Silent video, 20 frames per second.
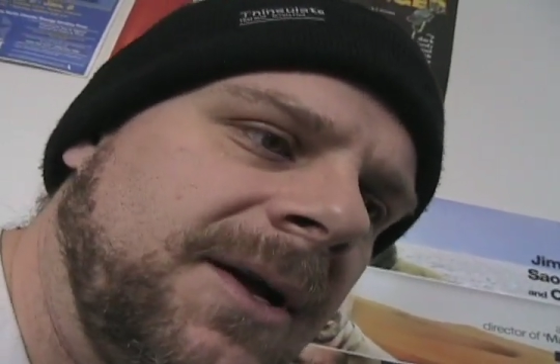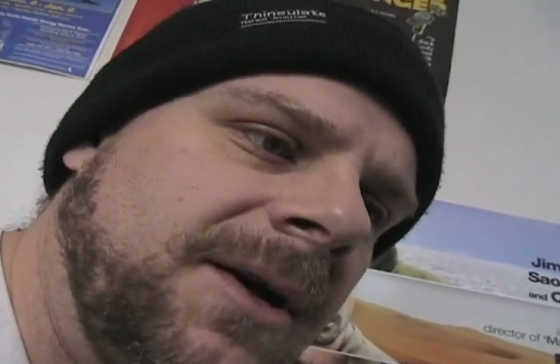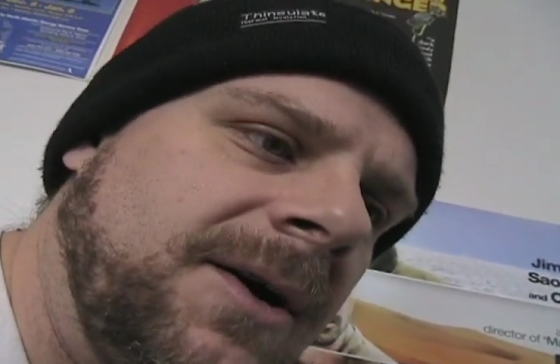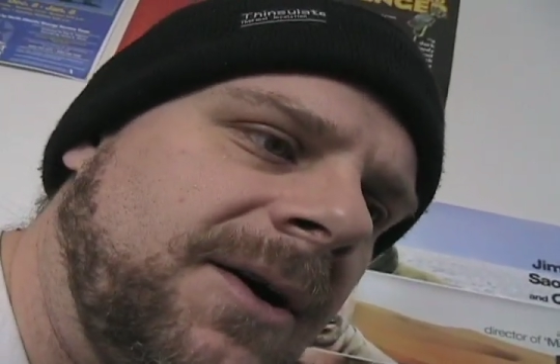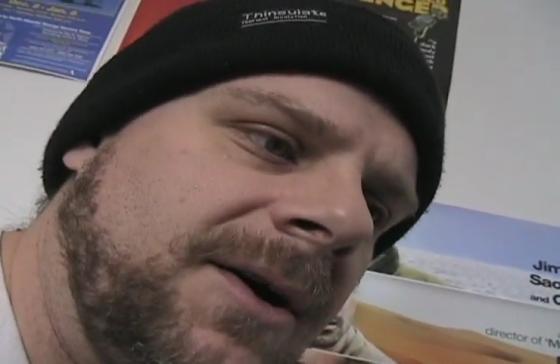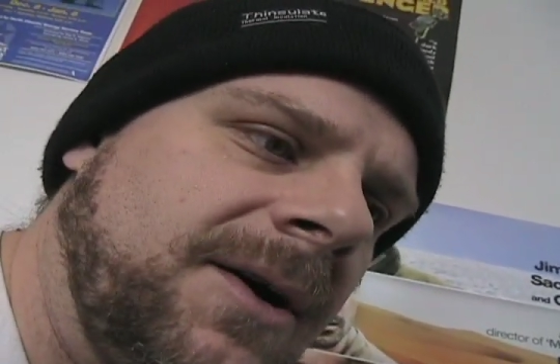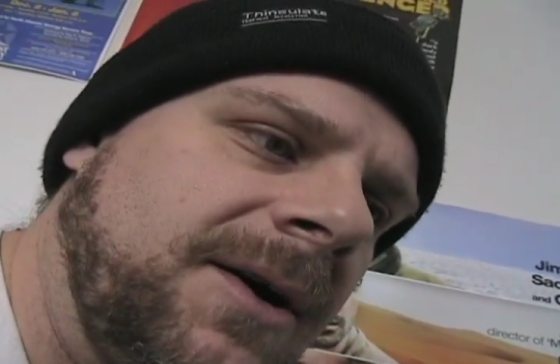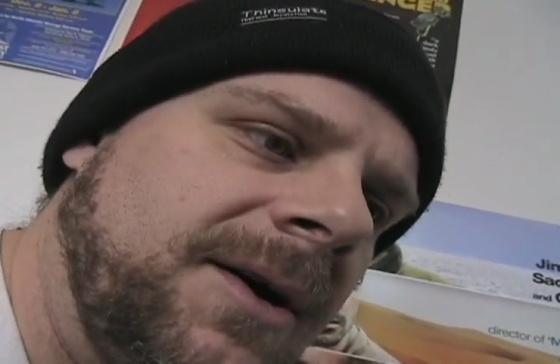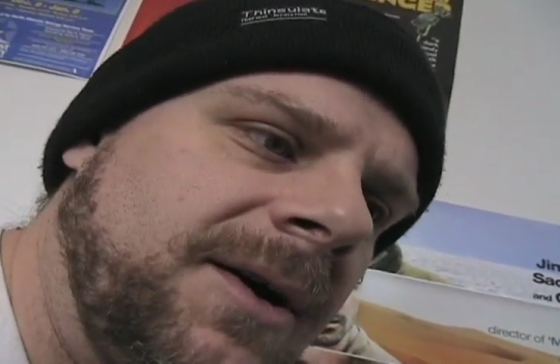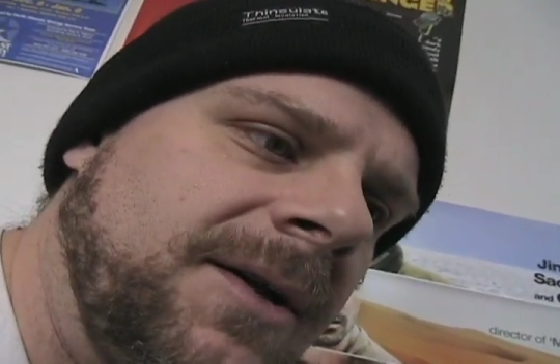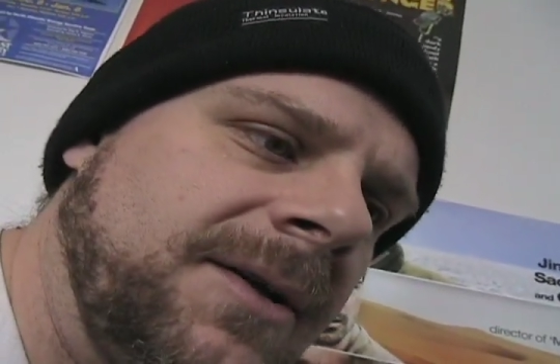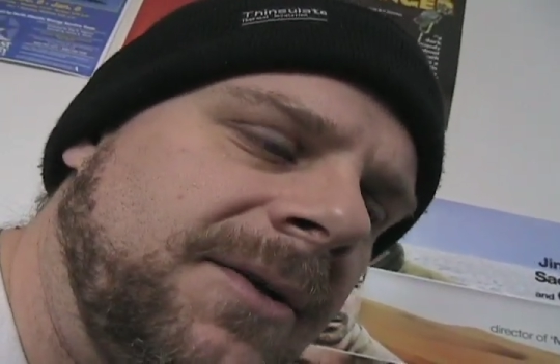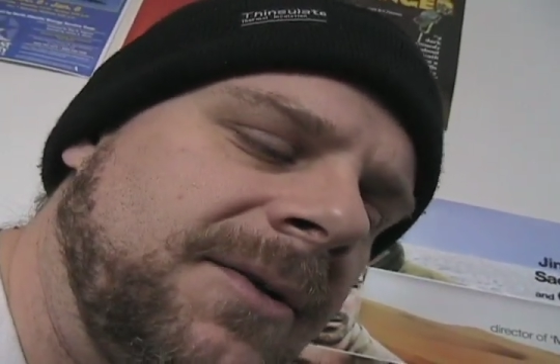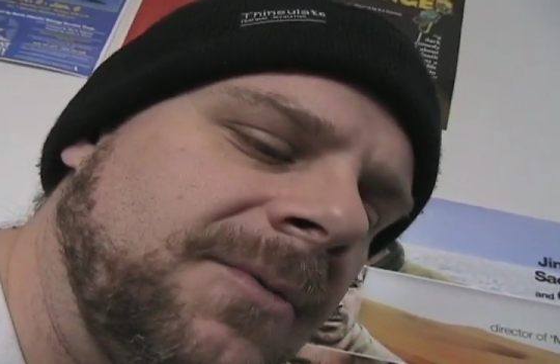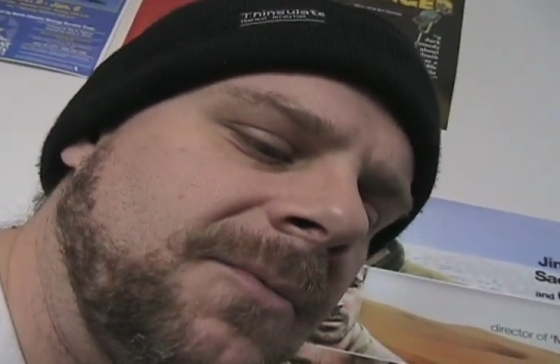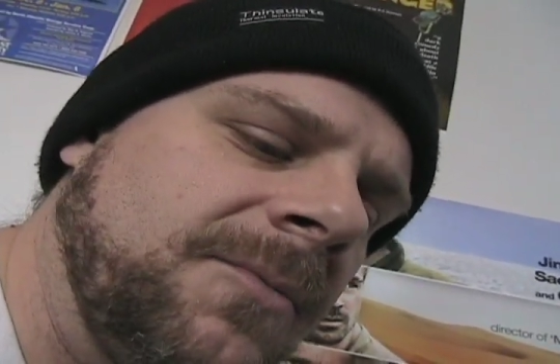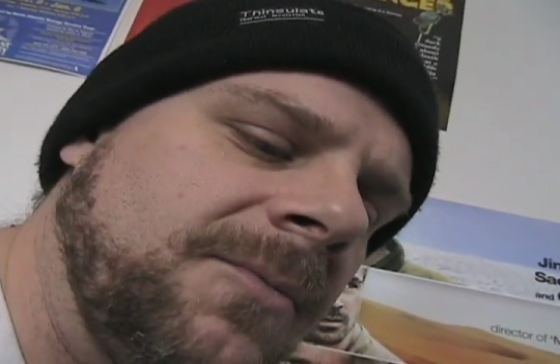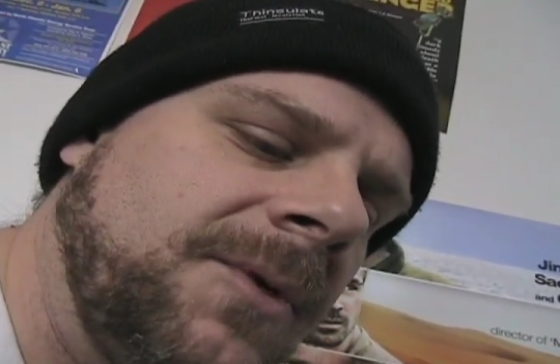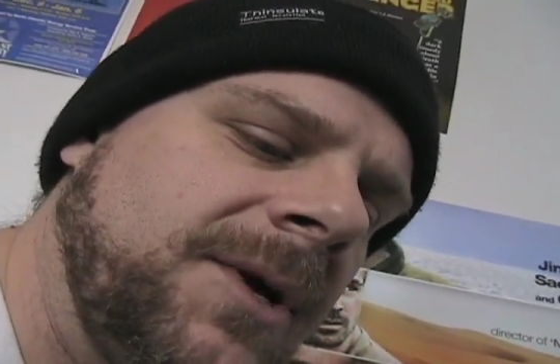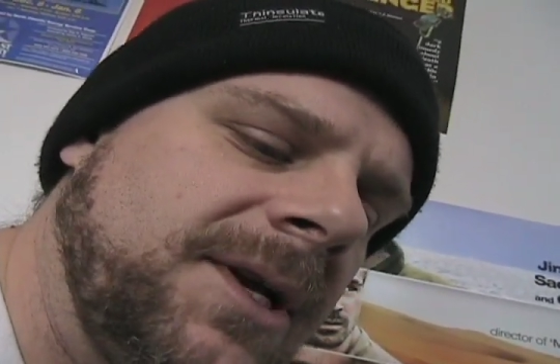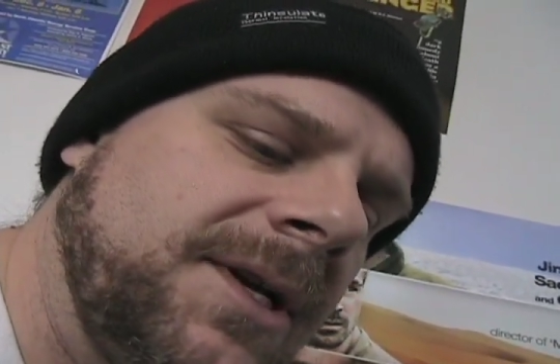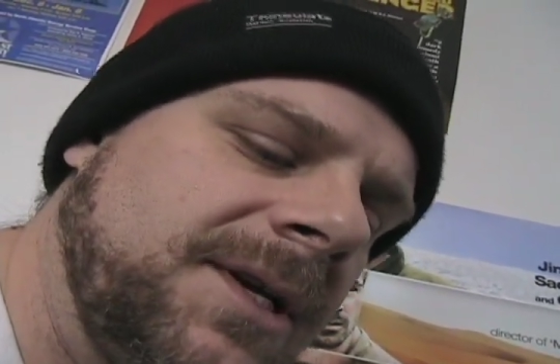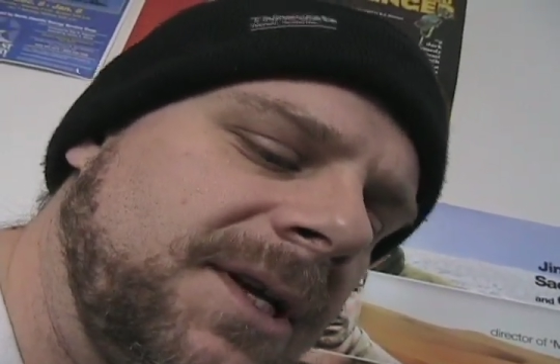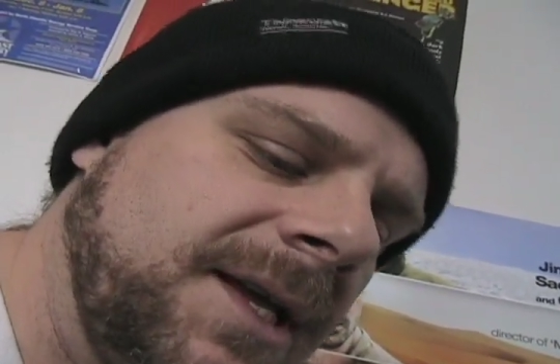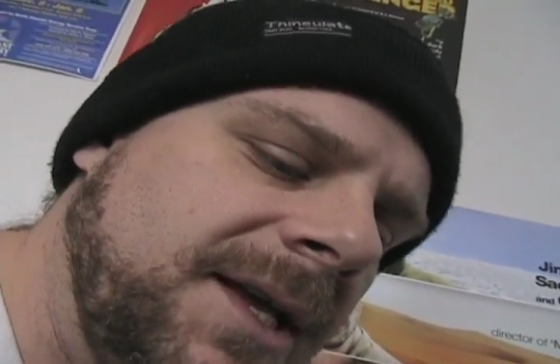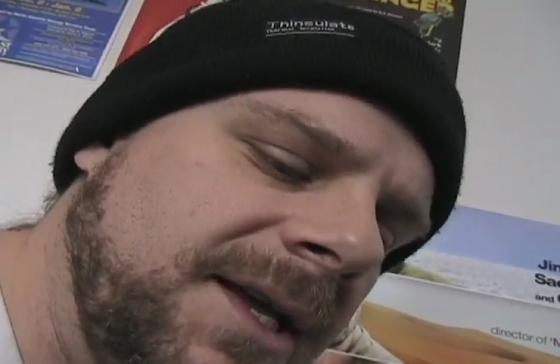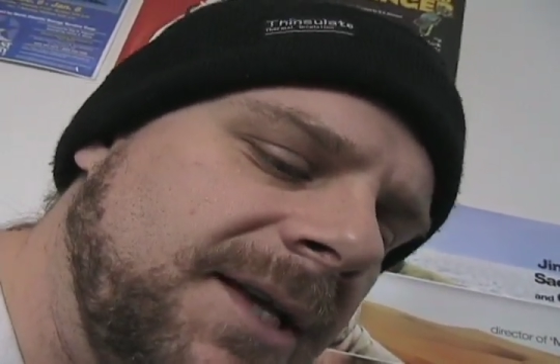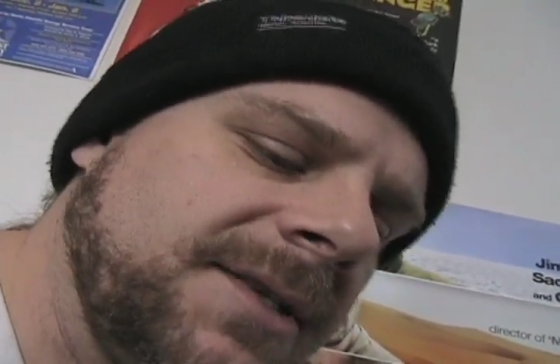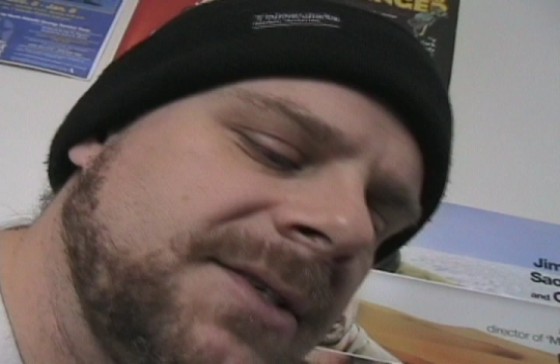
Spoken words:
on what he